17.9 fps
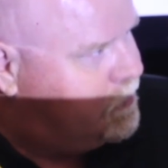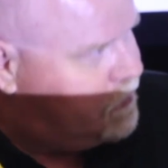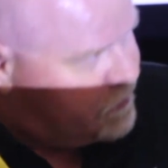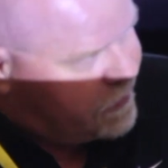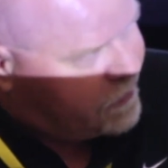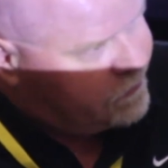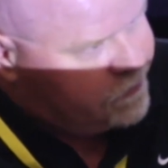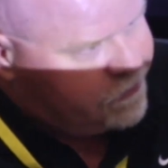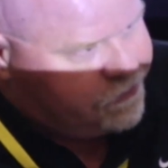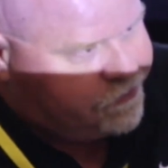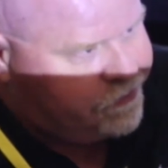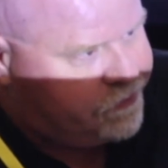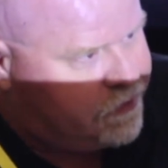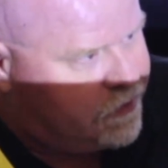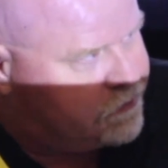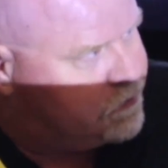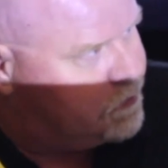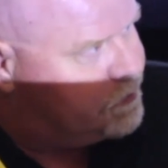go down to see
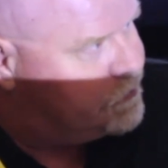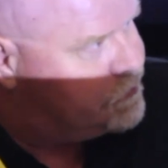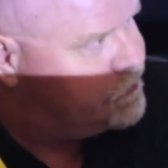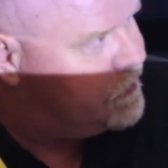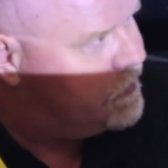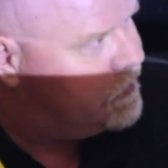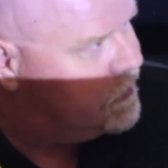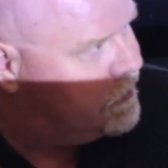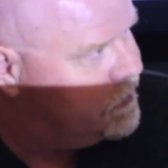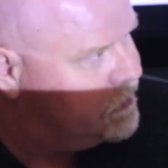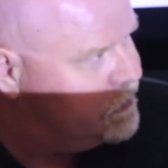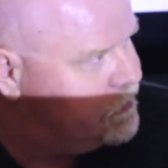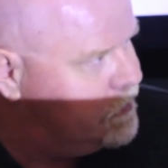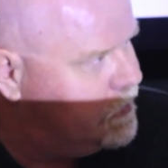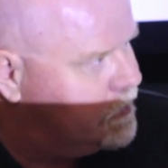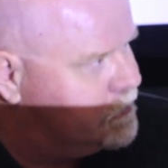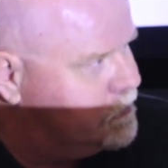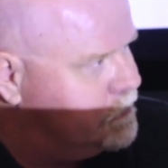Dr. Petrella
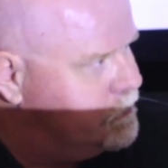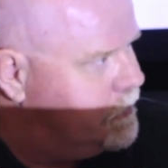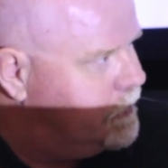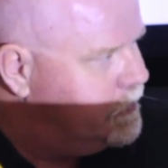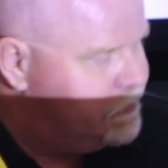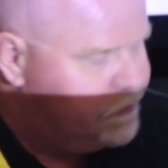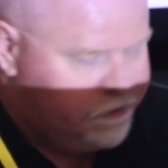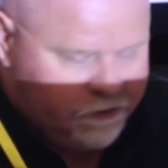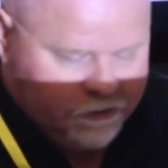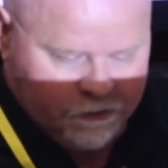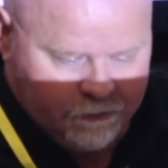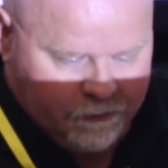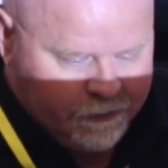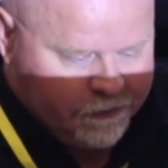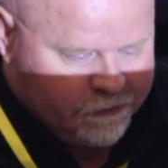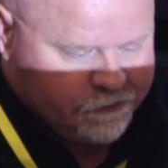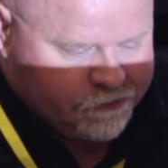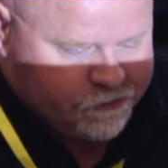and Dr. Wright.
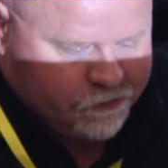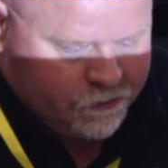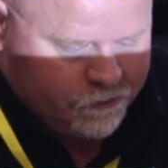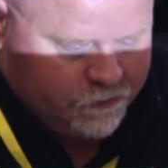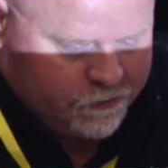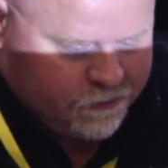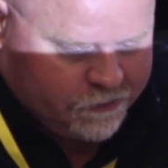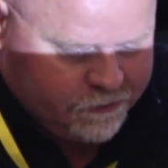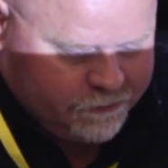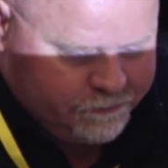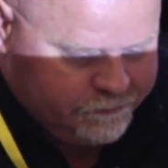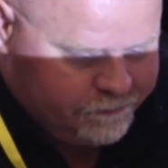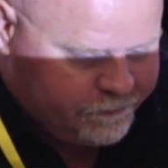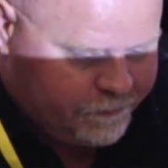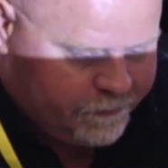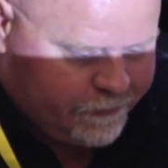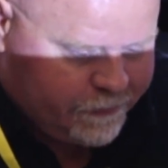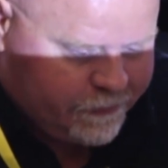So
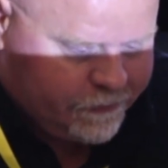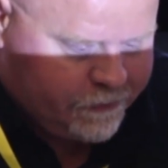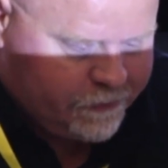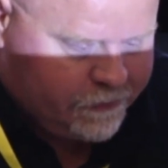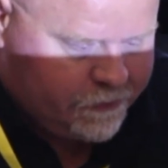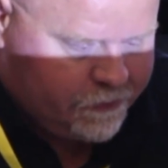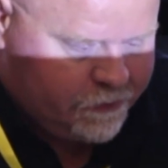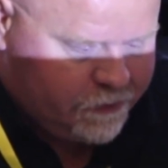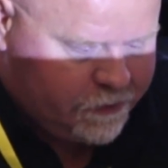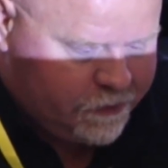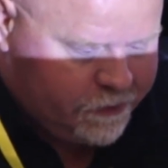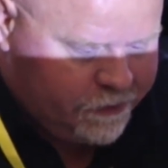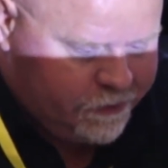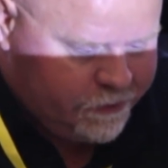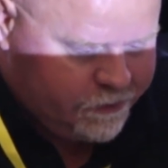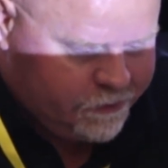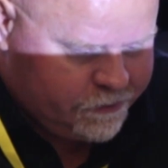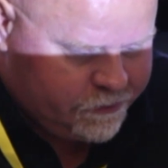
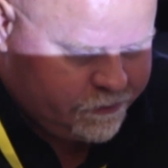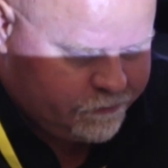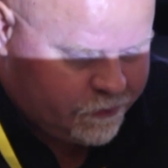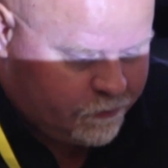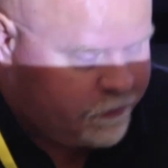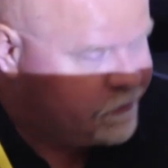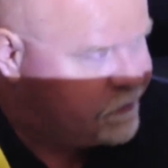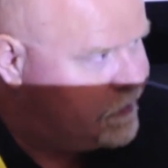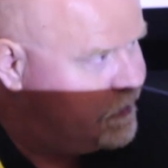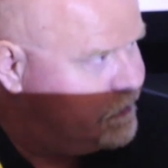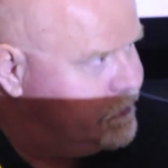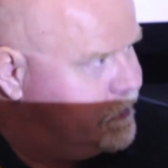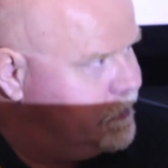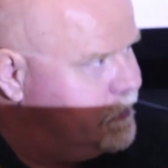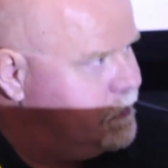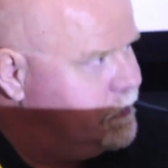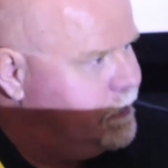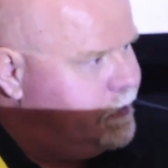I went down
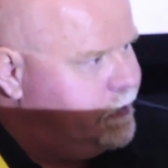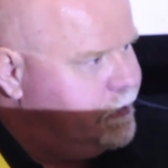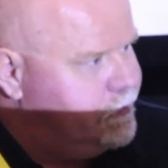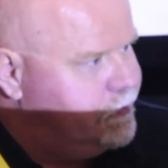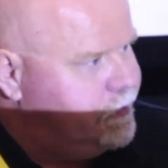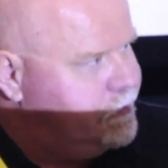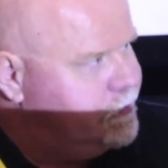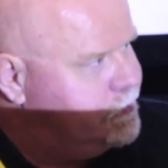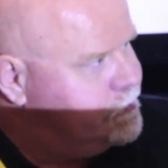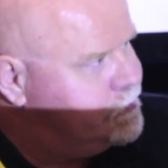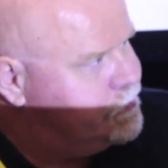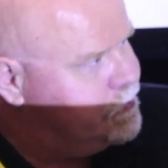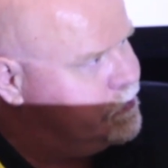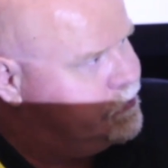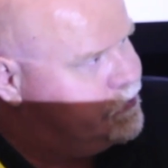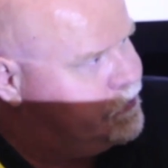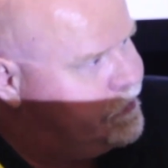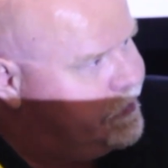there and they did the
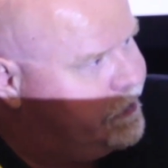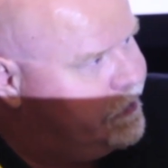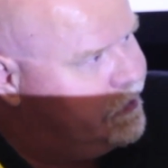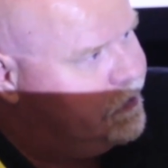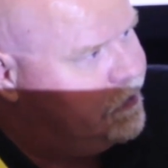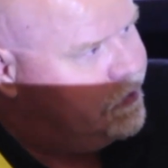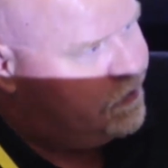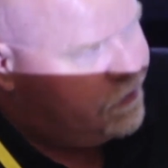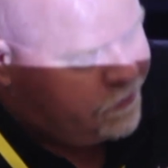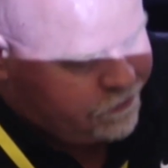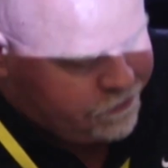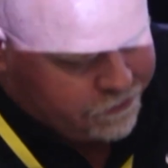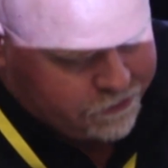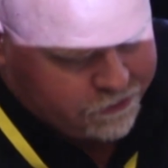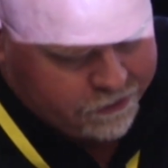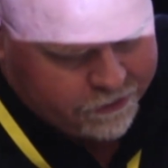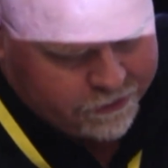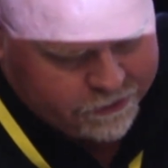surgery,
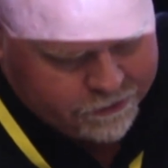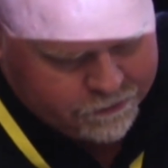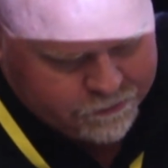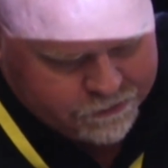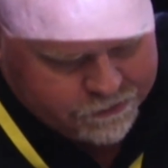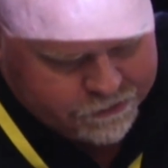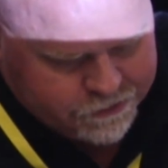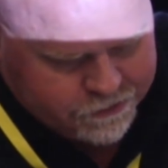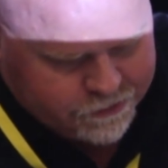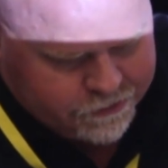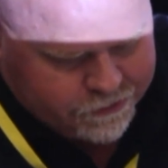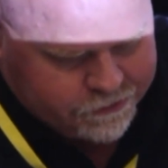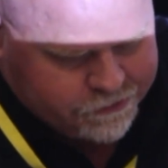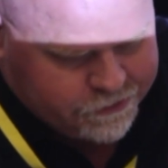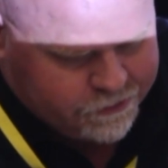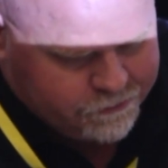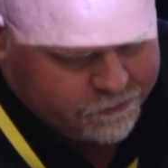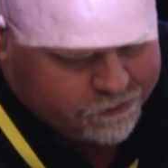and it was they
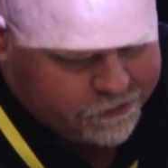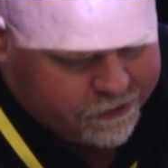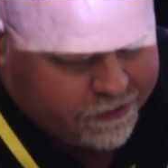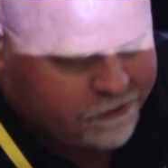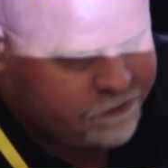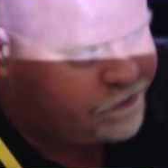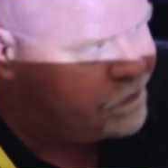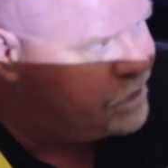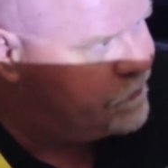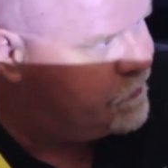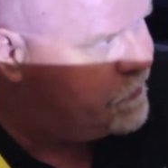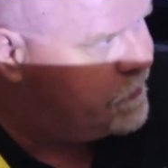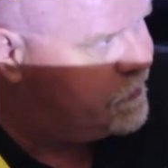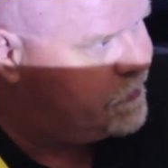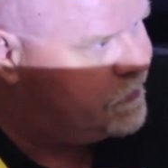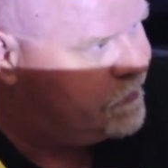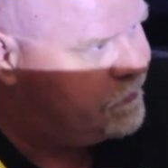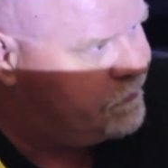said it was
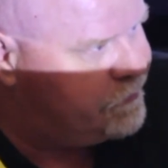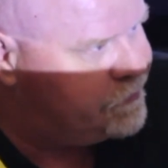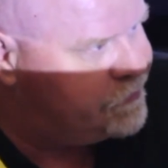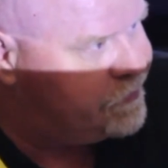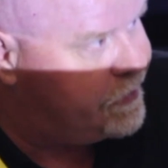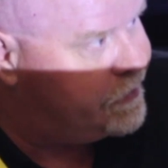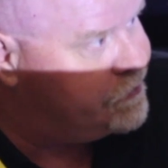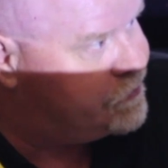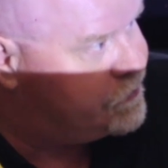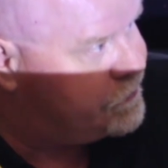cancer stage